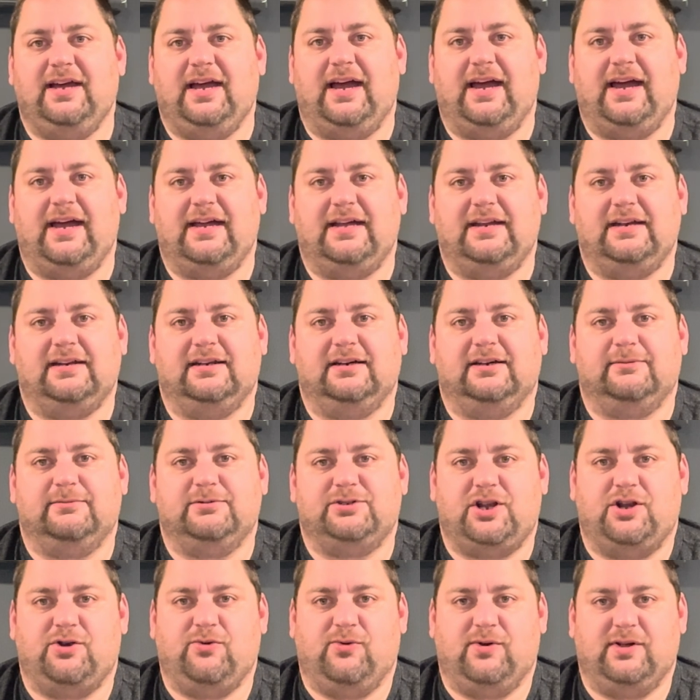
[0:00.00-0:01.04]
and
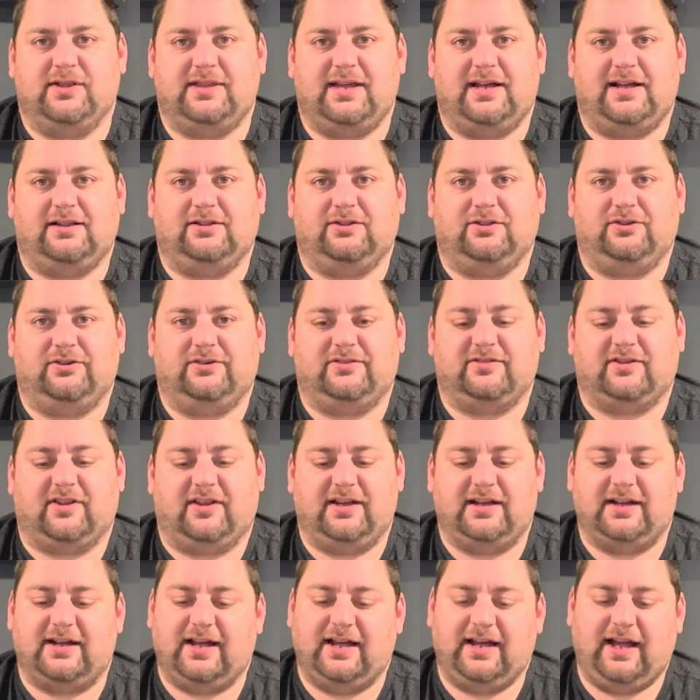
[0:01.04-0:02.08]
show you what that looks
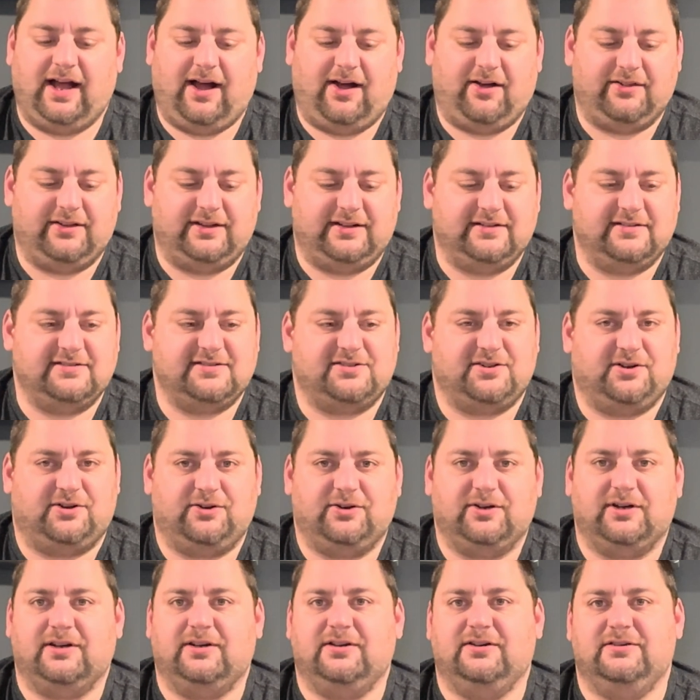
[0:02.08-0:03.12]
like, how the
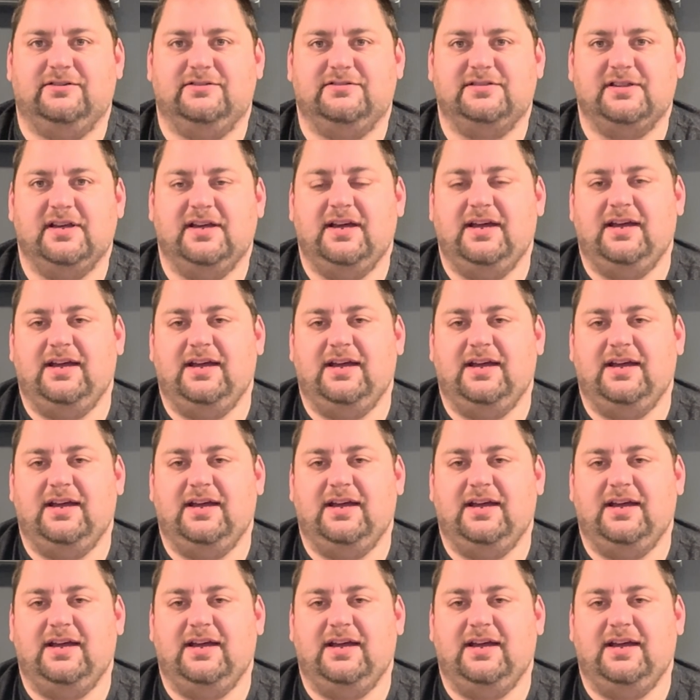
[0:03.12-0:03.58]
install goes,